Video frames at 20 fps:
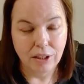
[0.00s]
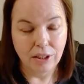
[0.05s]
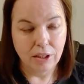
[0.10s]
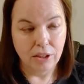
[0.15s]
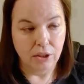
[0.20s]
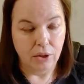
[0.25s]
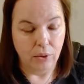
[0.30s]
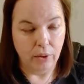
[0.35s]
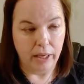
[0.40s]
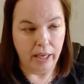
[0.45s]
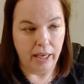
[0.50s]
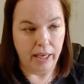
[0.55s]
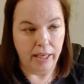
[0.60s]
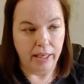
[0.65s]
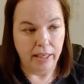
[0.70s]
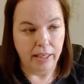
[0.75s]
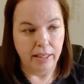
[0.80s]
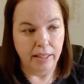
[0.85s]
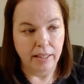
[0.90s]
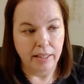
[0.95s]

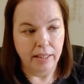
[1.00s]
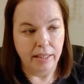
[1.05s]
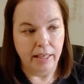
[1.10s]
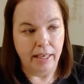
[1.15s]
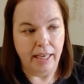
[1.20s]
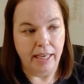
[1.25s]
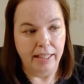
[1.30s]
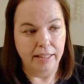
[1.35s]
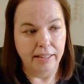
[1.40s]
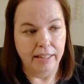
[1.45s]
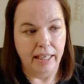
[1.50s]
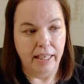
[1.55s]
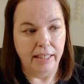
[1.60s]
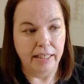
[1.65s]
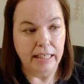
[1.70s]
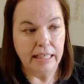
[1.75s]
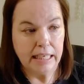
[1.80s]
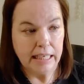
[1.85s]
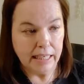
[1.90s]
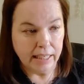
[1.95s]
okay? And then
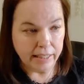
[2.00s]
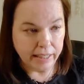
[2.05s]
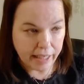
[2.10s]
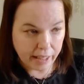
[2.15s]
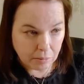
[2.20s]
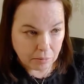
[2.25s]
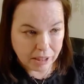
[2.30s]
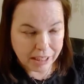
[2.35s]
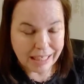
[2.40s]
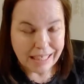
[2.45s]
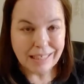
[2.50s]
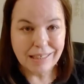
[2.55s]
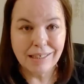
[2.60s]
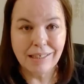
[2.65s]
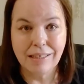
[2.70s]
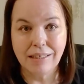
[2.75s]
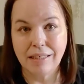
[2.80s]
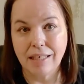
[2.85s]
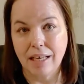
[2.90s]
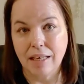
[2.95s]
he named his
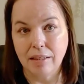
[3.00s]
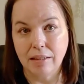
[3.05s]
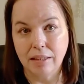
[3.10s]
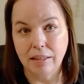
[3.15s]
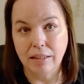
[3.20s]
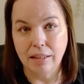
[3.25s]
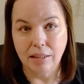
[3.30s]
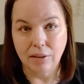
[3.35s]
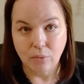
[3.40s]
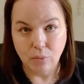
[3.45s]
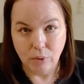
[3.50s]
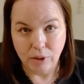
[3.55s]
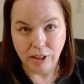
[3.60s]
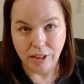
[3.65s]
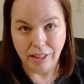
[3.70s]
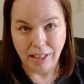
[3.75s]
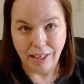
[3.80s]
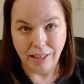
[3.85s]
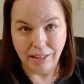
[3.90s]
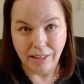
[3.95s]
son with
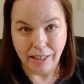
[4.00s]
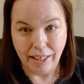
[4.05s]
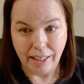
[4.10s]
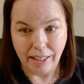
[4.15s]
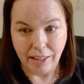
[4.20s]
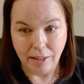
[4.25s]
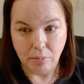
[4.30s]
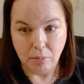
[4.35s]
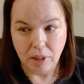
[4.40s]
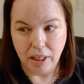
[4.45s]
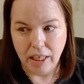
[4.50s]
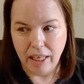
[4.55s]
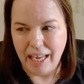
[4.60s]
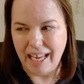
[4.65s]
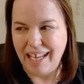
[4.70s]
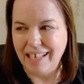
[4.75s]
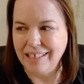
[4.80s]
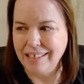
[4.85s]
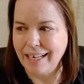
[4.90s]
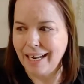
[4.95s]
that name.
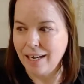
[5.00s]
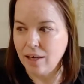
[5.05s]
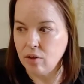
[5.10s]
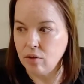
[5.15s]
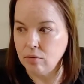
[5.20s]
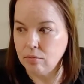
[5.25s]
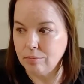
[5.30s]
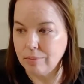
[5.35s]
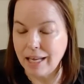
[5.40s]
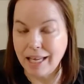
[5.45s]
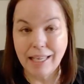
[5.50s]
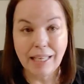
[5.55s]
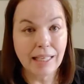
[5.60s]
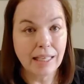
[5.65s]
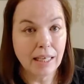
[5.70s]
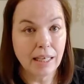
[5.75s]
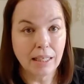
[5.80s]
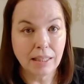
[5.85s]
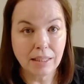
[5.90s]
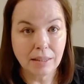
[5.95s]
And now my
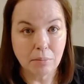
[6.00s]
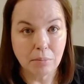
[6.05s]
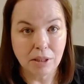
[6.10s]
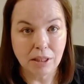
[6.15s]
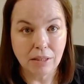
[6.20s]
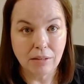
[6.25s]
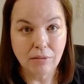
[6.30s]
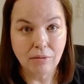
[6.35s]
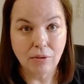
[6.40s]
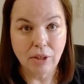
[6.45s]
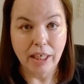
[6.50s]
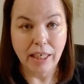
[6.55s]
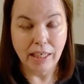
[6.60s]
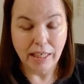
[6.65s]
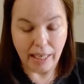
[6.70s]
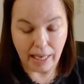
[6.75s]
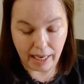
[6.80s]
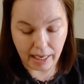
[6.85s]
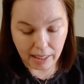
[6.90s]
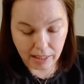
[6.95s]
husband, right,
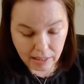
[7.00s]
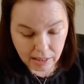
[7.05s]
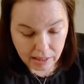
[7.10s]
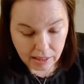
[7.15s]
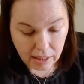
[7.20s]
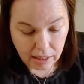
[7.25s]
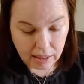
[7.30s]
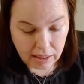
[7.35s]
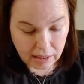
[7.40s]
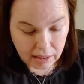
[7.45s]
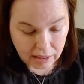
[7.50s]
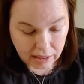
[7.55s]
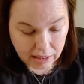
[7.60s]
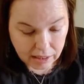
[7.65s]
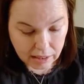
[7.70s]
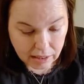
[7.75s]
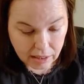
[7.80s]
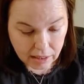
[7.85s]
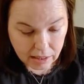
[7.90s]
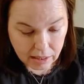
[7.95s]
has
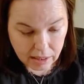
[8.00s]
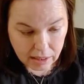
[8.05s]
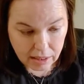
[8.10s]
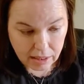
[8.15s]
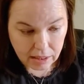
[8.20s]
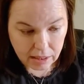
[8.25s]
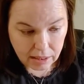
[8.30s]
this